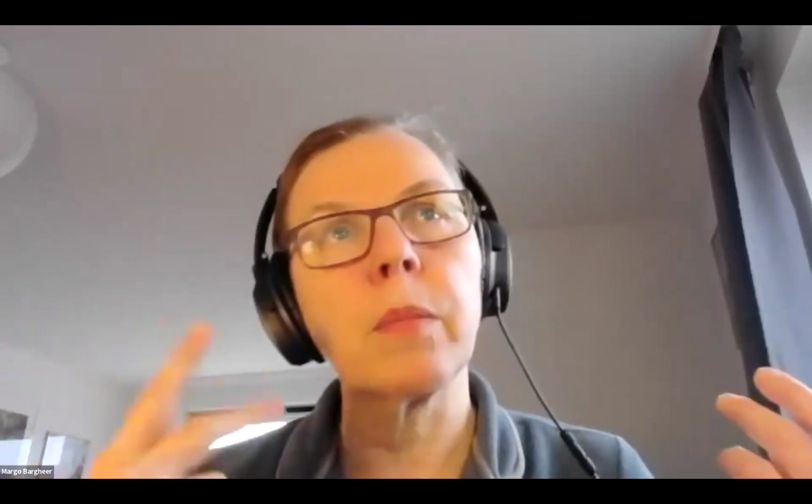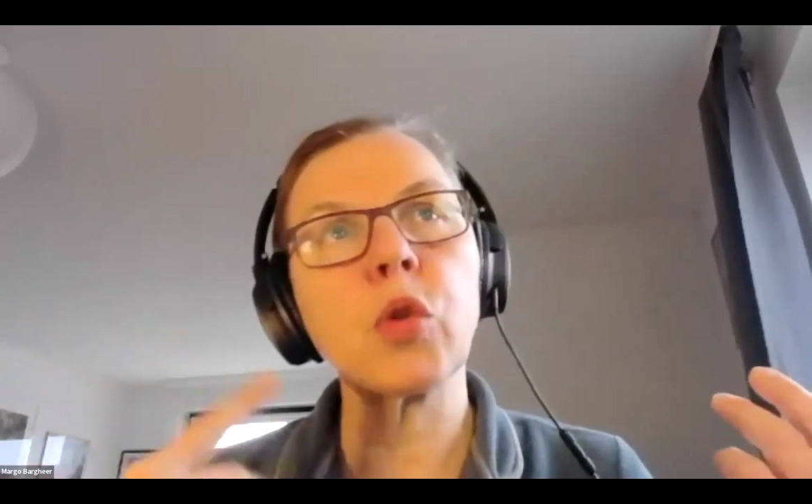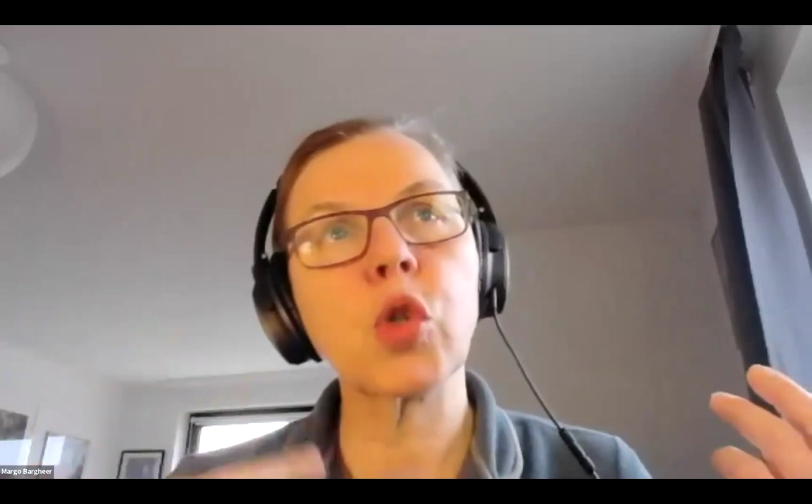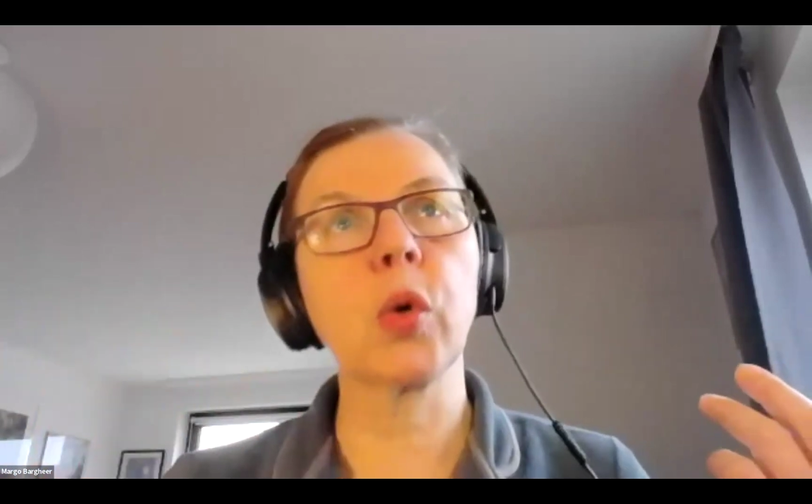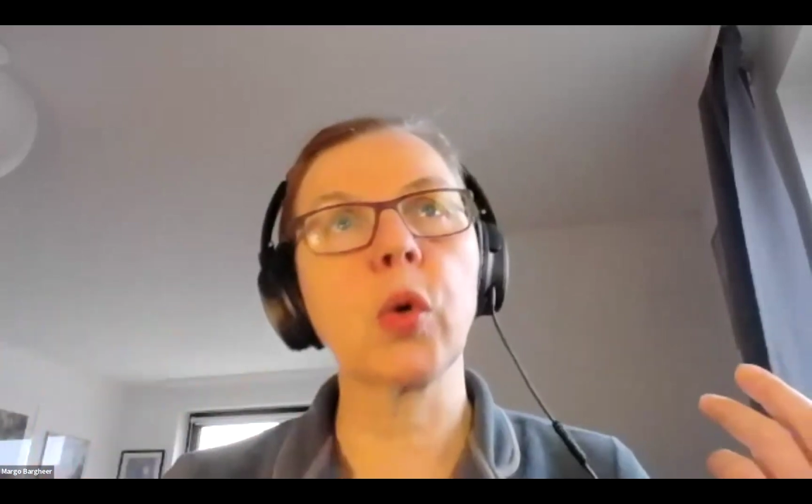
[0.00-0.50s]

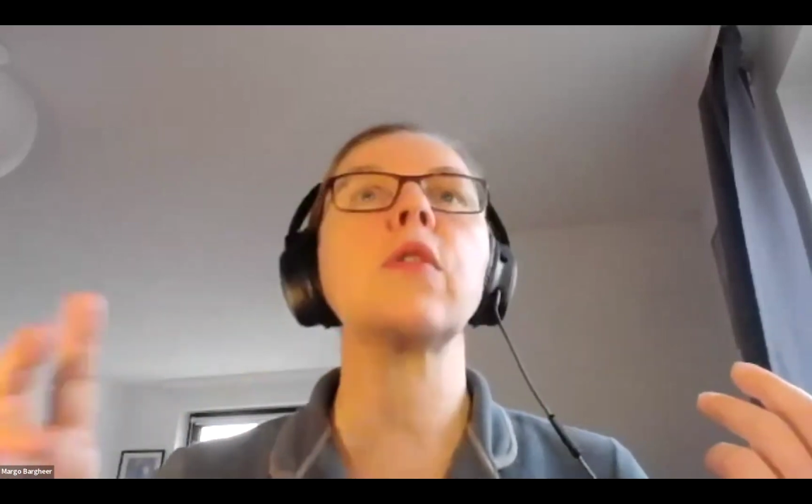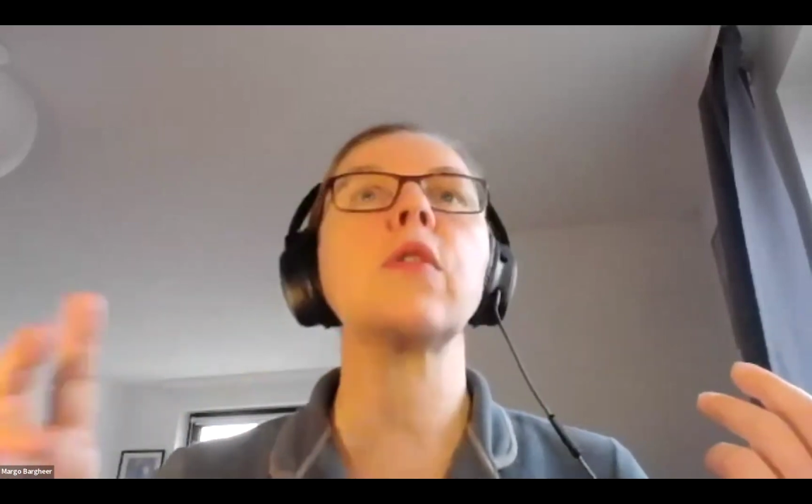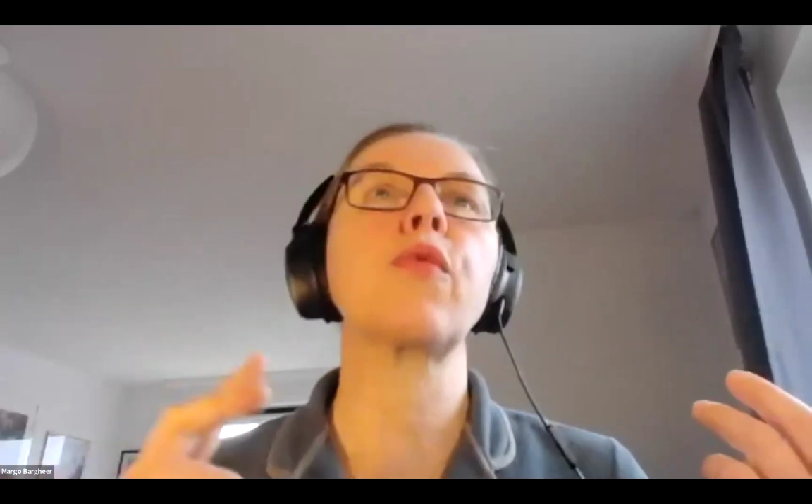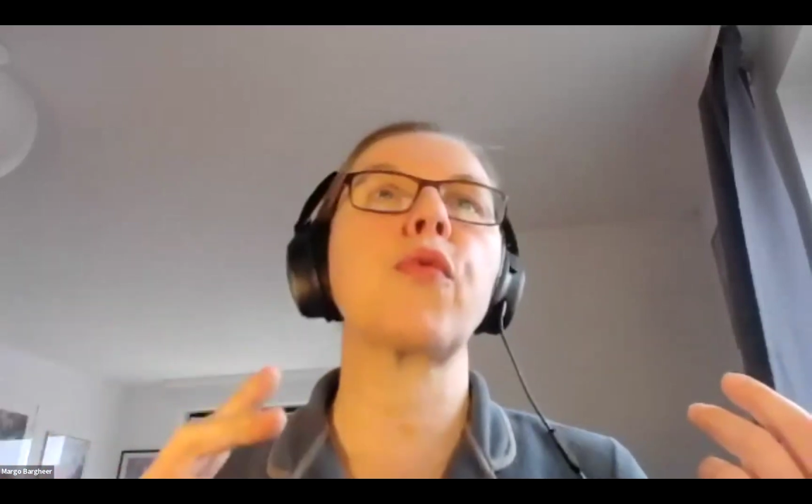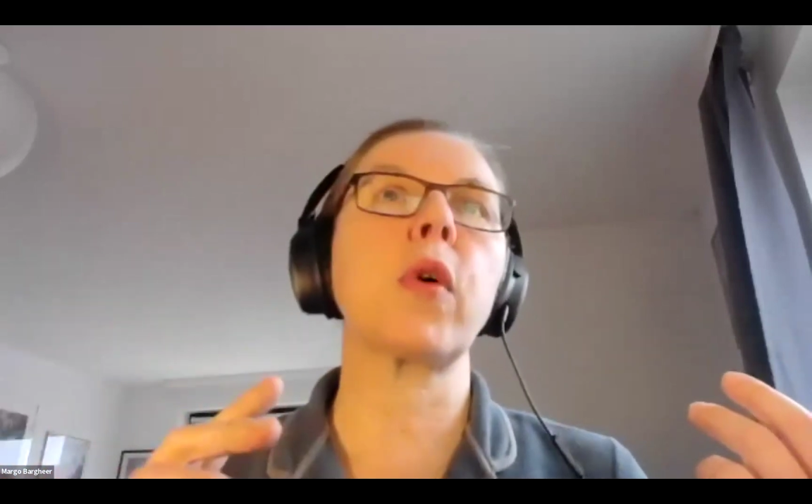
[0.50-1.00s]

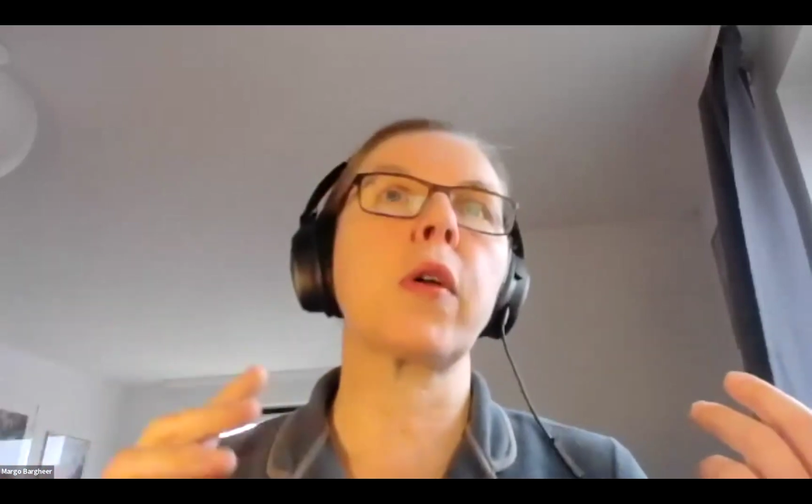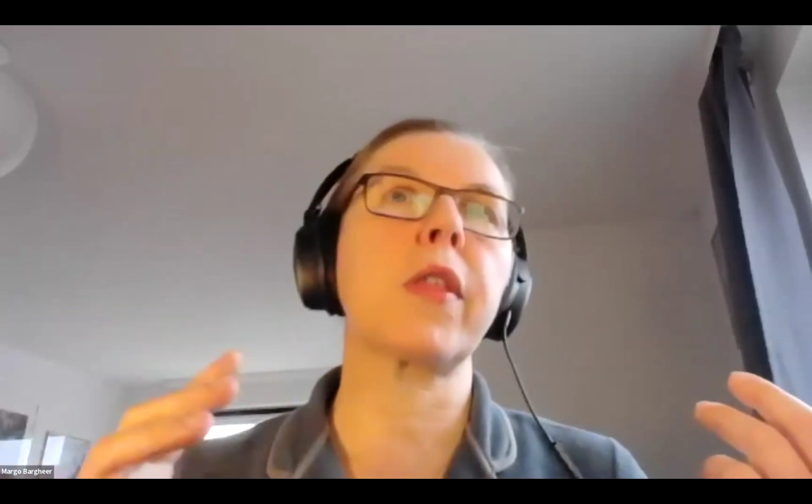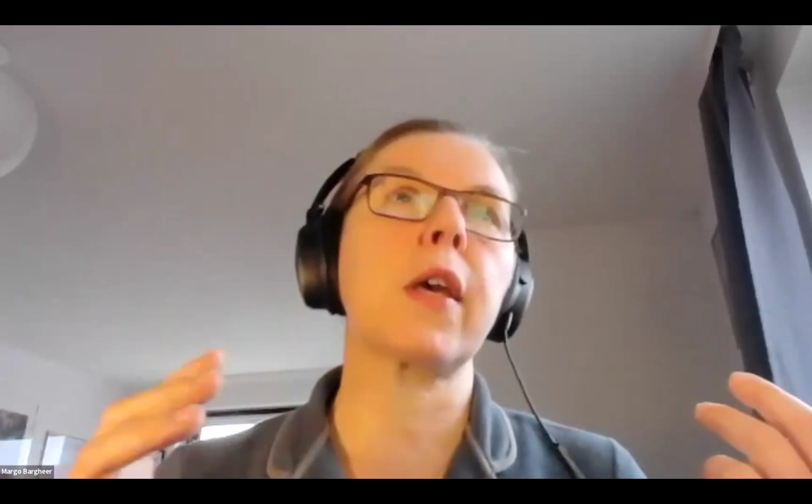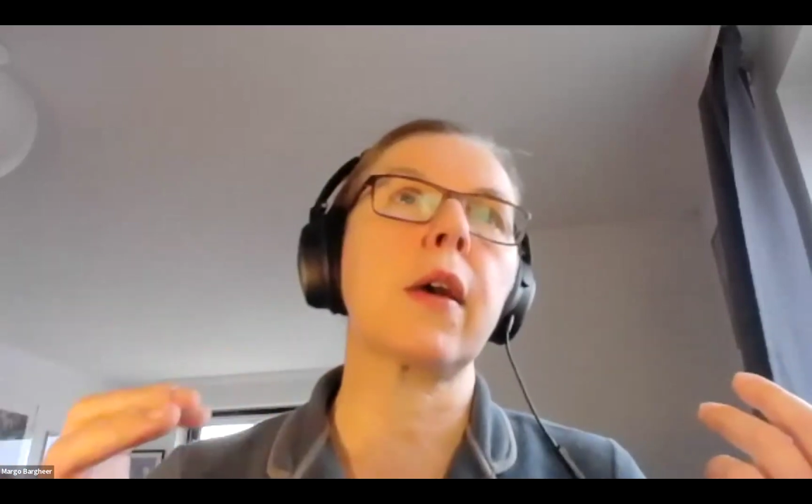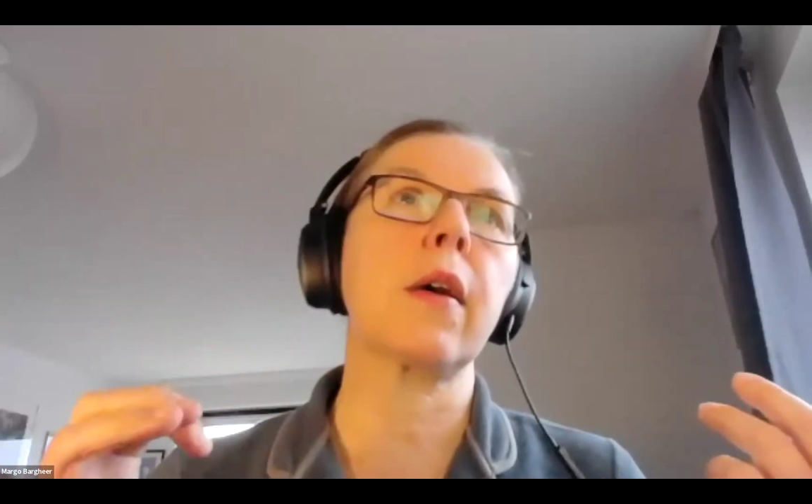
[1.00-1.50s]
chosen for
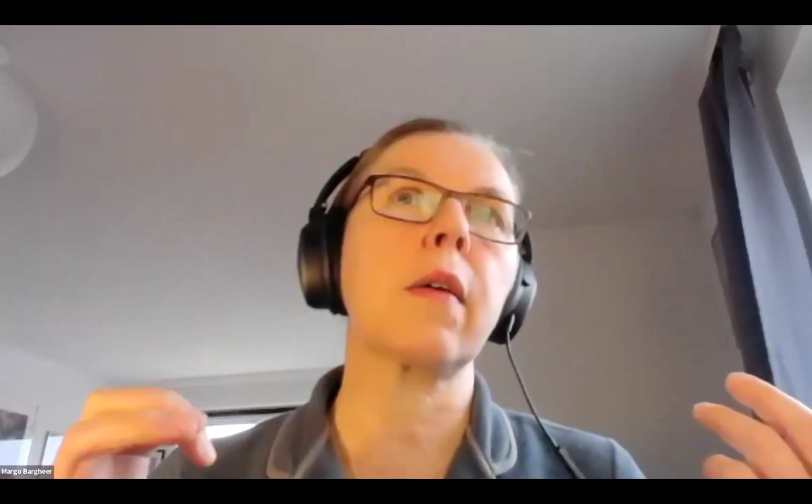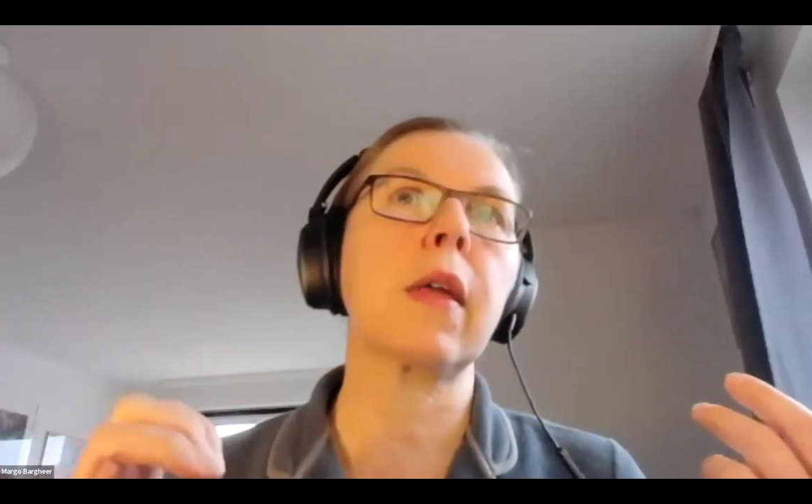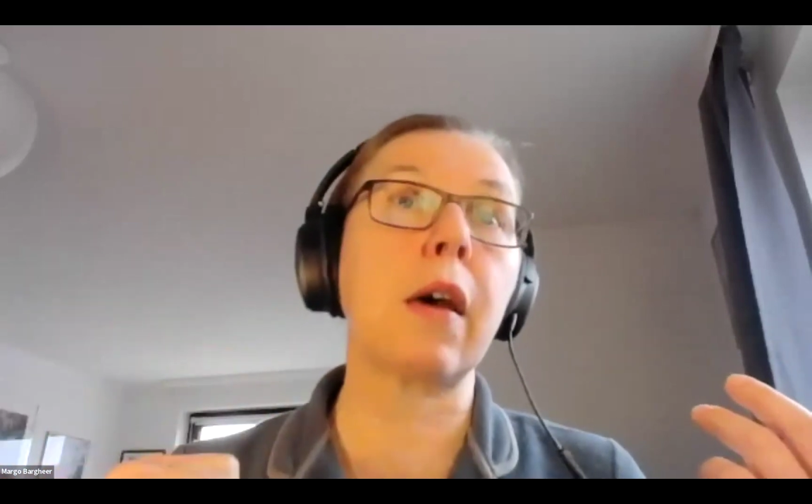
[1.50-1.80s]
their